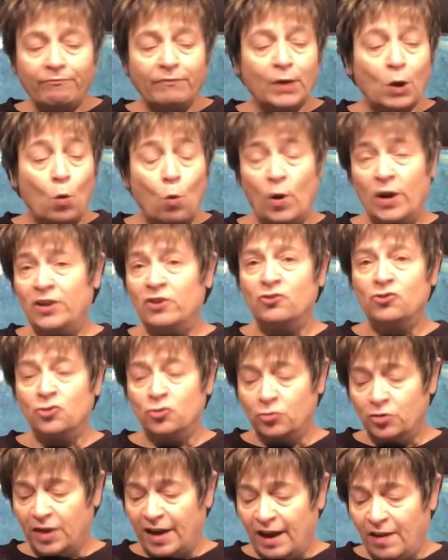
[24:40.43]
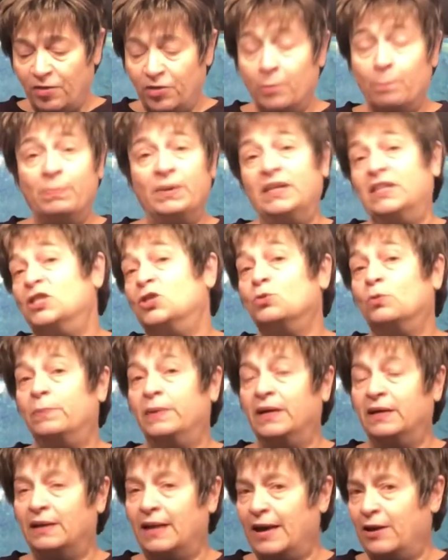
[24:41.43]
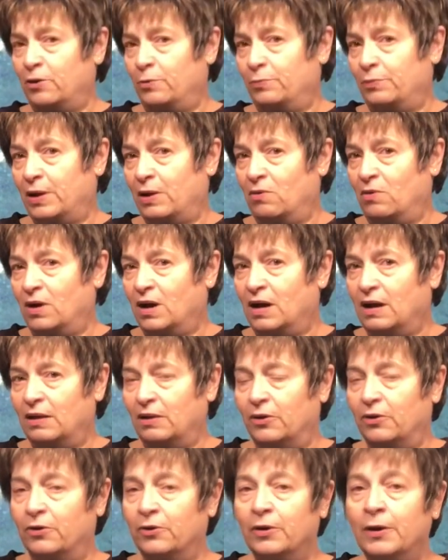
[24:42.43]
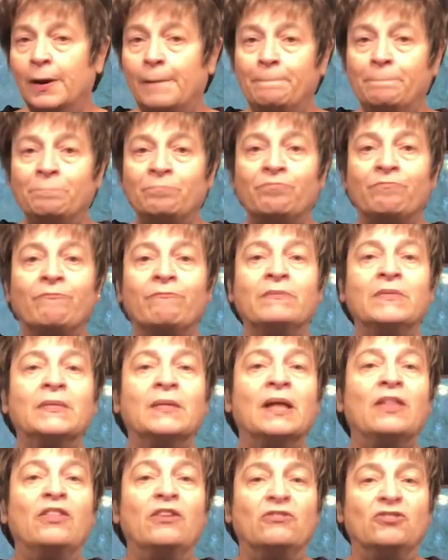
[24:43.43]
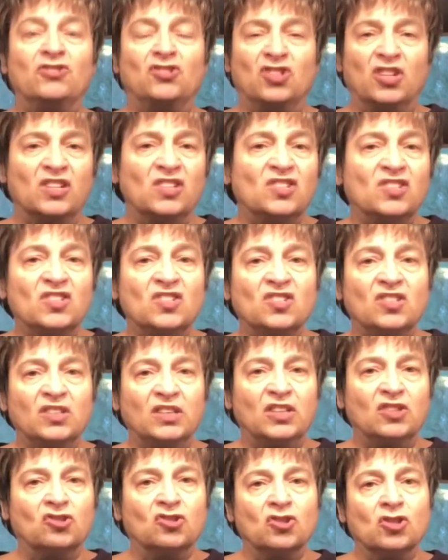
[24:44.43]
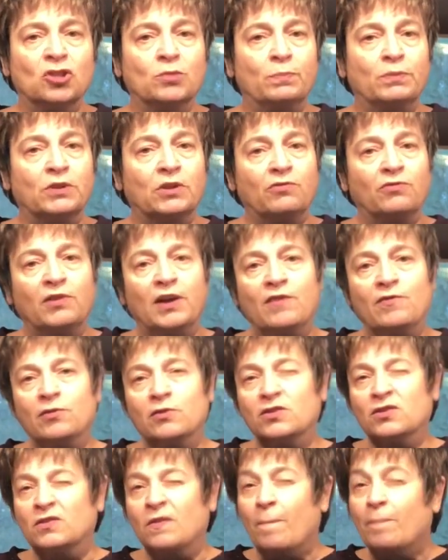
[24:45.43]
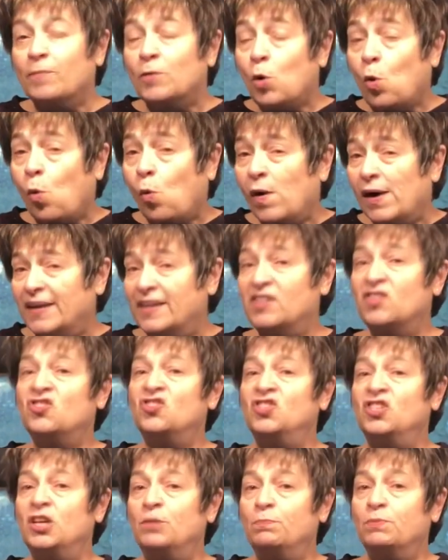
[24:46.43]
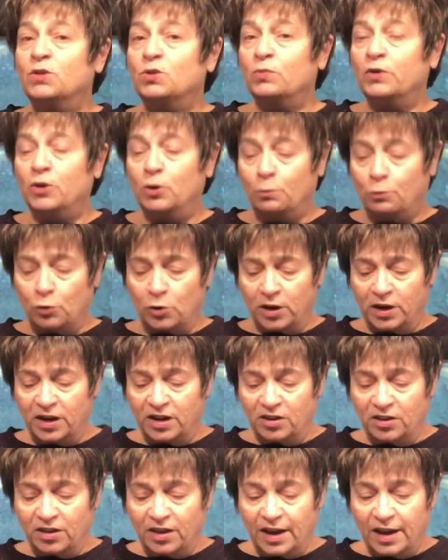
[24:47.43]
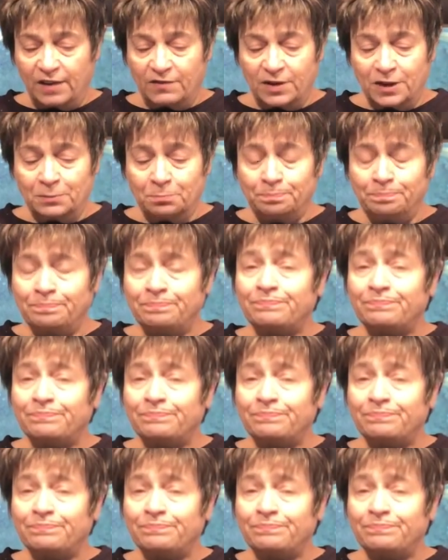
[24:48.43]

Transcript: When you do that, the beans will be a lighter brown color. They're just as delicious, but the flavor isn't quite as deep as when you put it into the oven.